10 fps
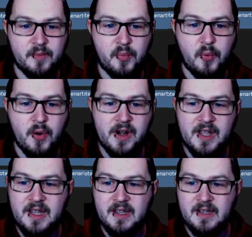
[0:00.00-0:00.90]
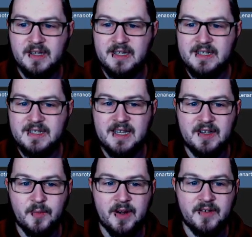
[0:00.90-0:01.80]
pretty
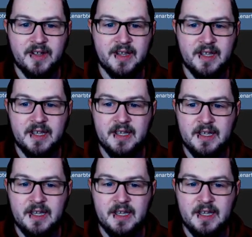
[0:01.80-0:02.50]
decent players. Like, I think